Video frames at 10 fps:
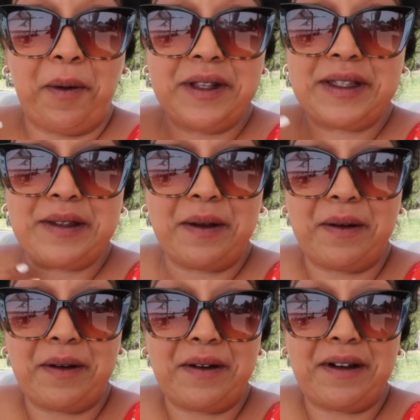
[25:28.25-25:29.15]
It's
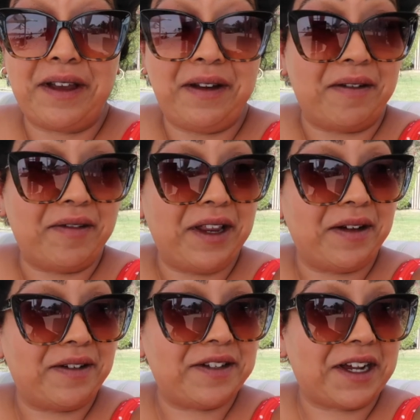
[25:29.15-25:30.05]
so hot. Are you not really
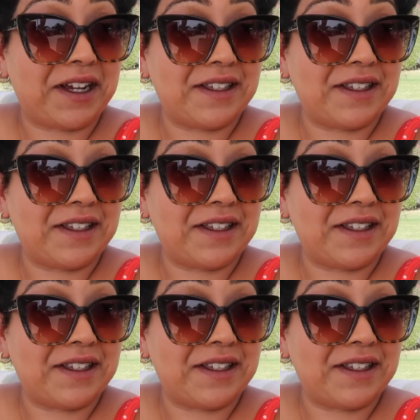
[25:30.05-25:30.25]
hot, Jazz?